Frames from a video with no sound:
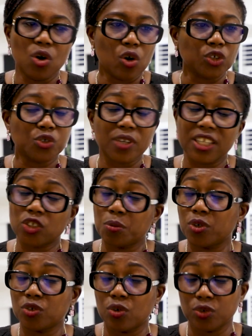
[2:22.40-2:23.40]
also get
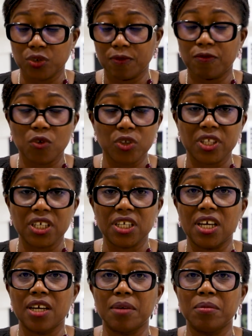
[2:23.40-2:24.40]
support also for
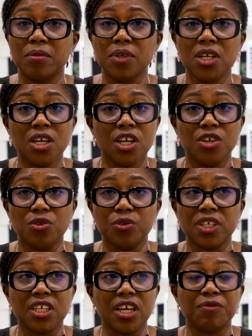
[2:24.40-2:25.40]
the,
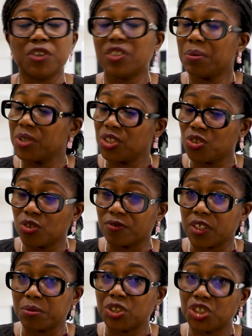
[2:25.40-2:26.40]
the Federal Ministry of
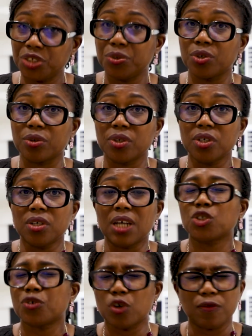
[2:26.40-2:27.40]
Interior,
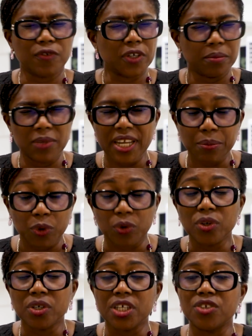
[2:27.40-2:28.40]
Labour,
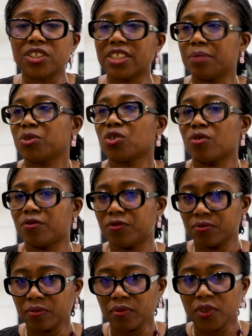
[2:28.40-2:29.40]
in terms
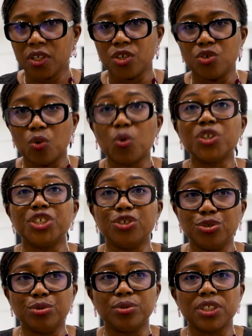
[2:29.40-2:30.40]
of, what they
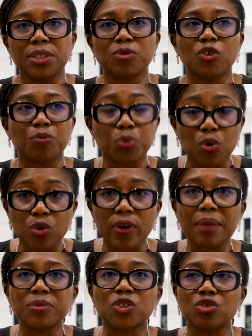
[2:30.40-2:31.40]
do, in terms of
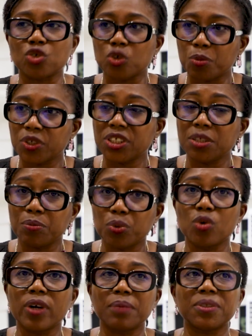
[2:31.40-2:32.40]
programs, supporting in
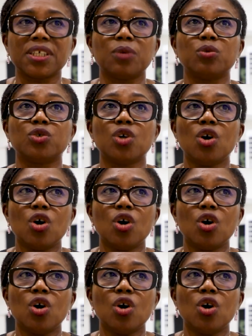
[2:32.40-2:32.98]
programs that would